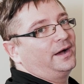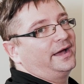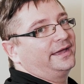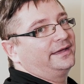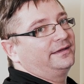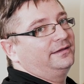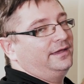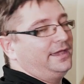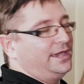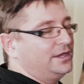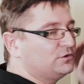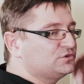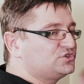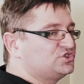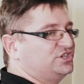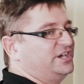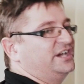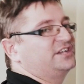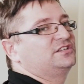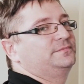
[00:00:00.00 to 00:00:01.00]
away. It'll
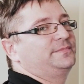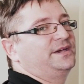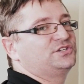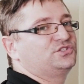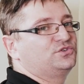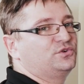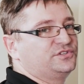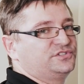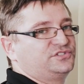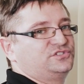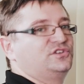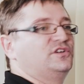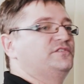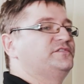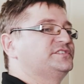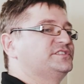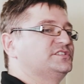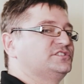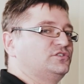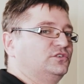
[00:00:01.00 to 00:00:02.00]
check to make sure the
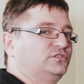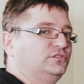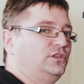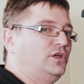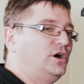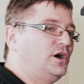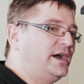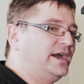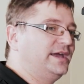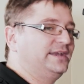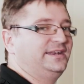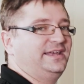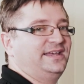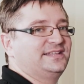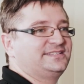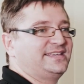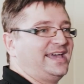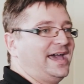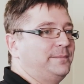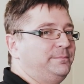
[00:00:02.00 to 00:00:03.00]
service is online,
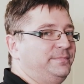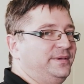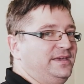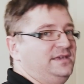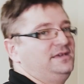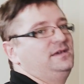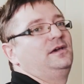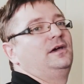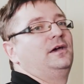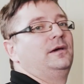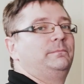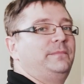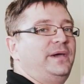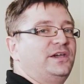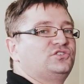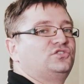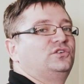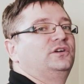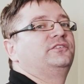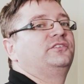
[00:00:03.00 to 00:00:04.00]
it's happy,
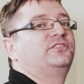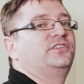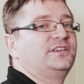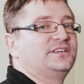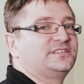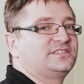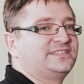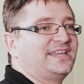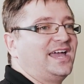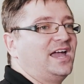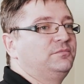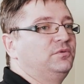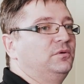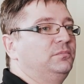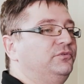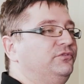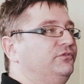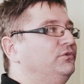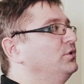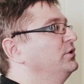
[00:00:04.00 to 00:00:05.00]
make sure everything is stable
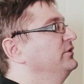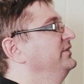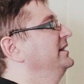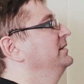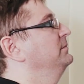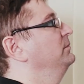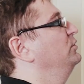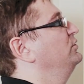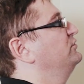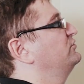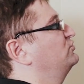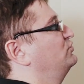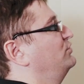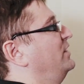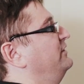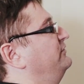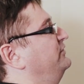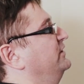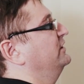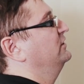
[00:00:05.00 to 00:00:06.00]
before then it moves
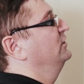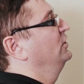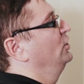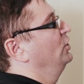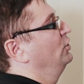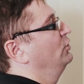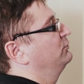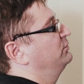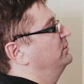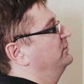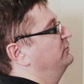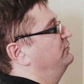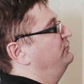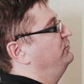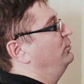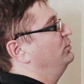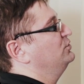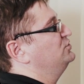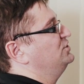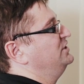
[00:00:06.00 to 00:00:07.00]
traffic from the
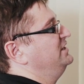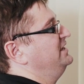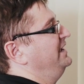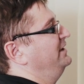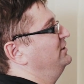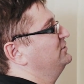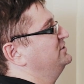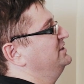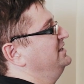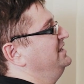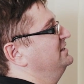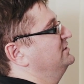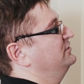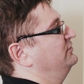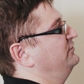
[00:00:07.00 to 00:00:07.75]
4G LTE